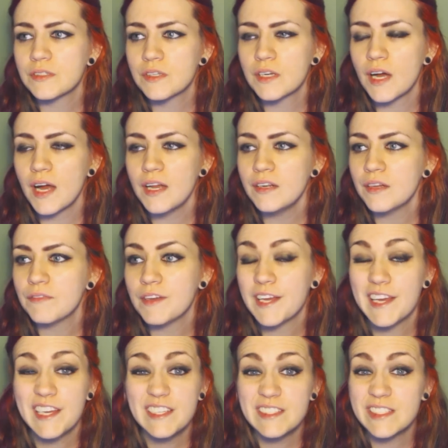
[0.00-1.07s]
kind of
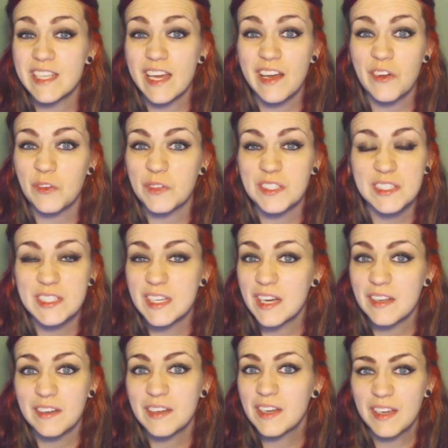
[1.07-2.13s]
hangs out.
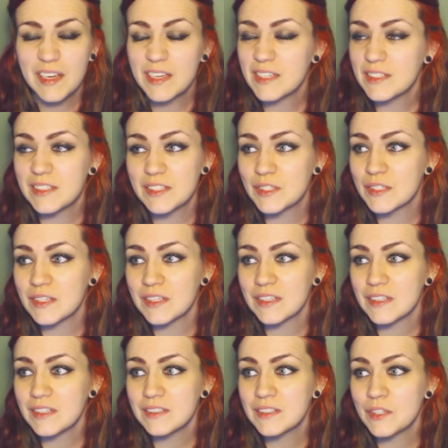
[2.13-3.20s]

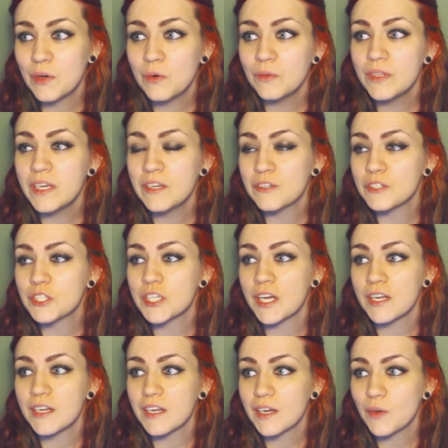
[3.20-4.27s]
He's only
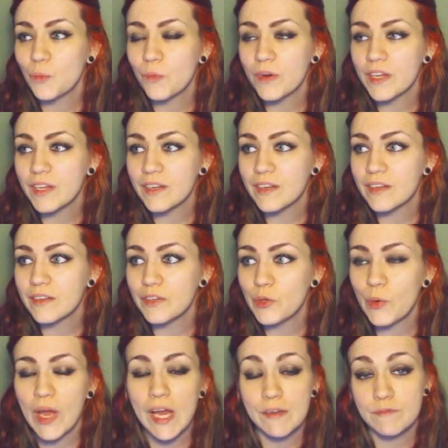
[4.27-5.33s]
energetic when you
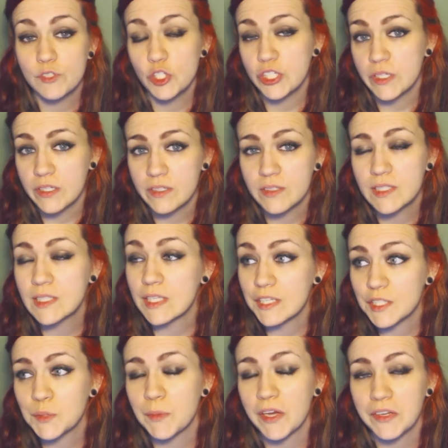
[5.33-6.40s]
have cheese. That's
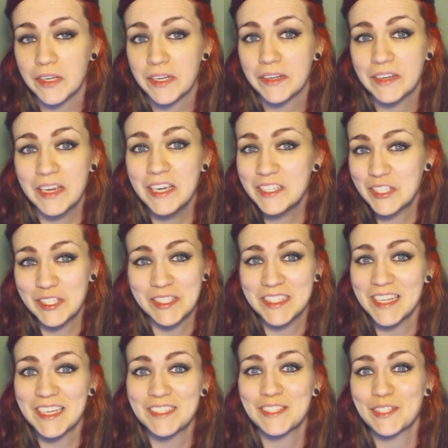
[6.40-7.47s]
about it. He just
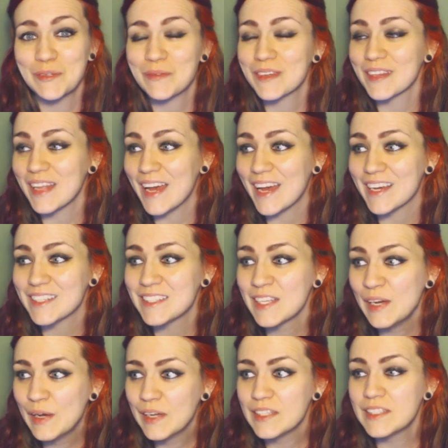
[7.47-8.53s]
likes to relax.
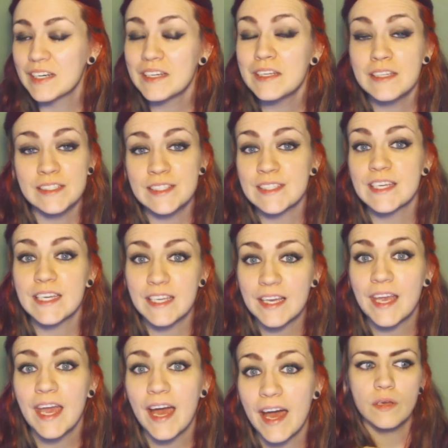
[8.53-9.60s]
Duncan is like a
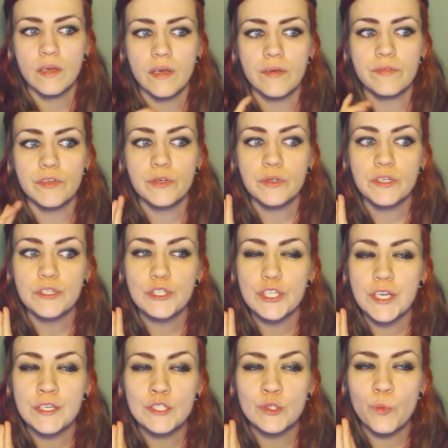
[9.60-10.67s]
cat. If you could
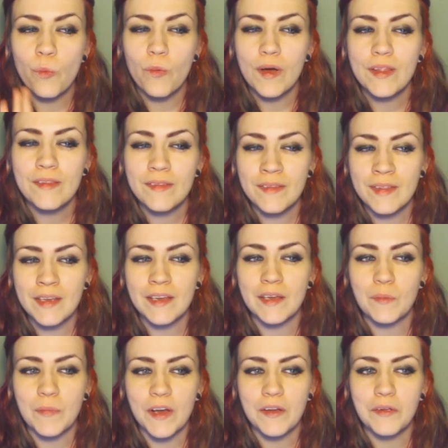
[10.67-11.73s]
change one thing
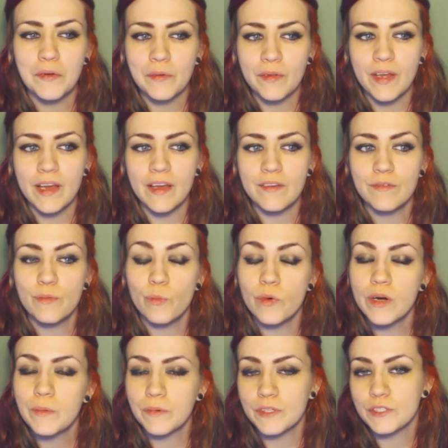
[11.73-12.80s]
about your life, what
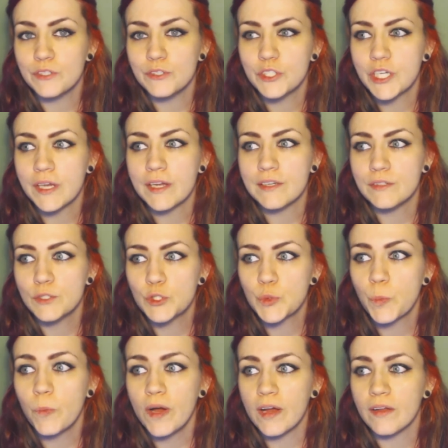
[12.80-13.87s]
would you change?
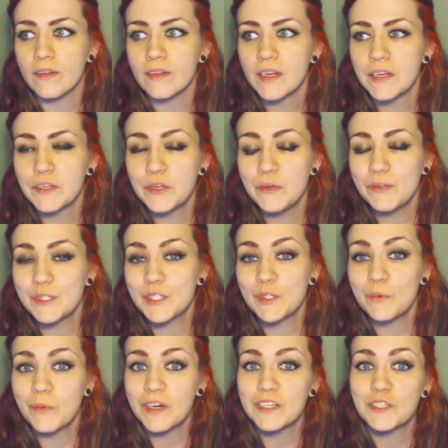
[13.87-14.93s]
Well, I used to
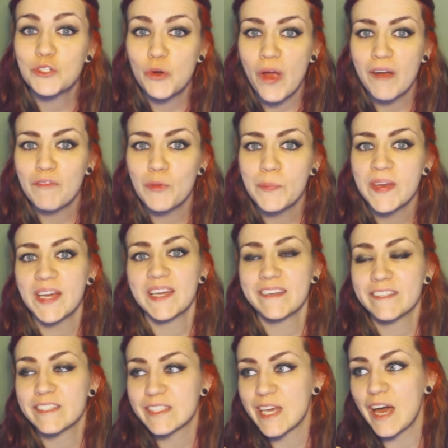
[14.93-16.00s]
want to travel back in
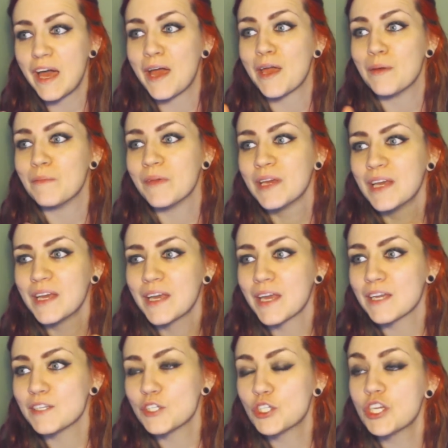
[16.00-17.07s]
time and
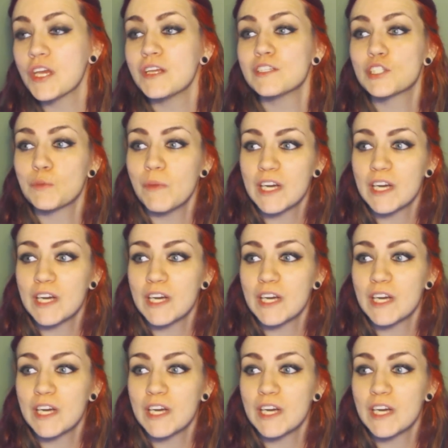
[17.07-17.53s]
change my